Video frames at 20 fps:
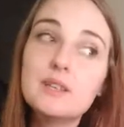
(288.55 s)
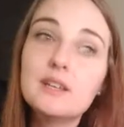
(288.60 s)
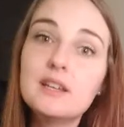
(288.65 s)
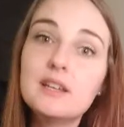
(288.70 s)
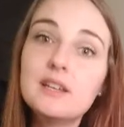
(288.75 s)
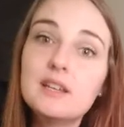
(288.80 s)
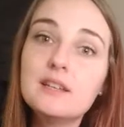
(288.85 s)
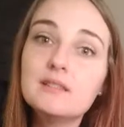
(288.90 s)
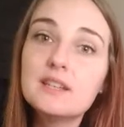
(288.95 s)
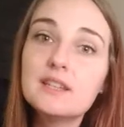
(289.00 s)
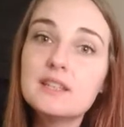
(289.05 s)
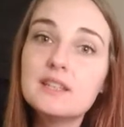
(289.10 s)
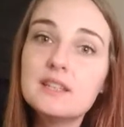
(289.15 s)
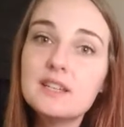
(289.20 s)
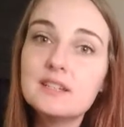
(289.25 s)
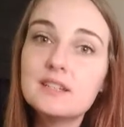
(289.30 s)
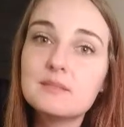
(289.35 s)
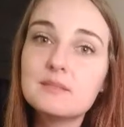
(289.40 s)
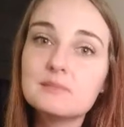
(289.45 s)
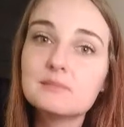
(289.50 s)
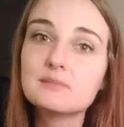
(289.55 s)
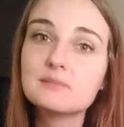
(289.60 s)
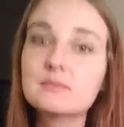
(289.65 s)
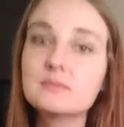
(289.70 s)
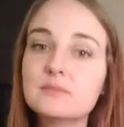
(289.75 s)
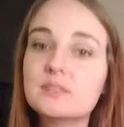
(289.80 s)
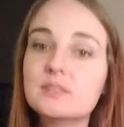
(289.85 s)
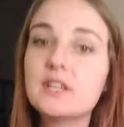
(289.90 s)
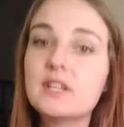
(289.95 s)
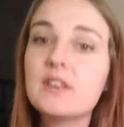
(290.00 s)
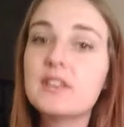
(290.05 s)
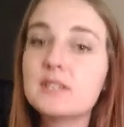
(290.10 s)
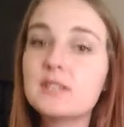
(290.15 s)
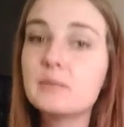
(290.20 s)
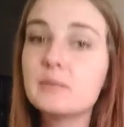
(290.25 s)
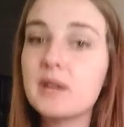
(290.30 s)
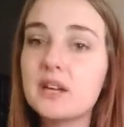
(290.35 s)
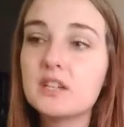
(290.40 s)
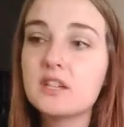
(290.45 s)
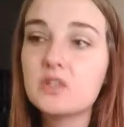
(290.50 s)
And that's it. So that's
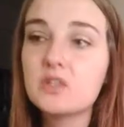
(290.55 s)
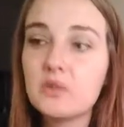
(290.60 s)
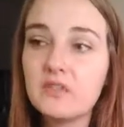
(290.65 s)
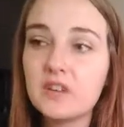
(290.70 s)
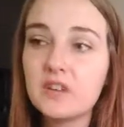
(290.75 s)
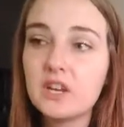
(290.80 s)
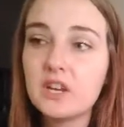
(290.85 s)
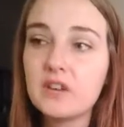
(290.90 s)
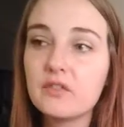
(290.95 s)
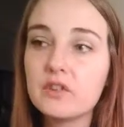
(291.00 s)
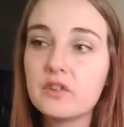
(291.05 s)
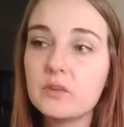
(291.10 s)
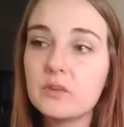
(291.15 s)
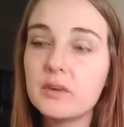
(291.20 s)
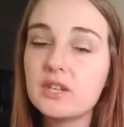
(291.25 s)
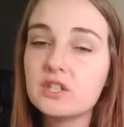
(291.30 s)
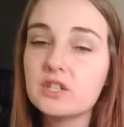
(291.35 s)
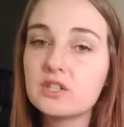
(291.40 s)
my short video for the week,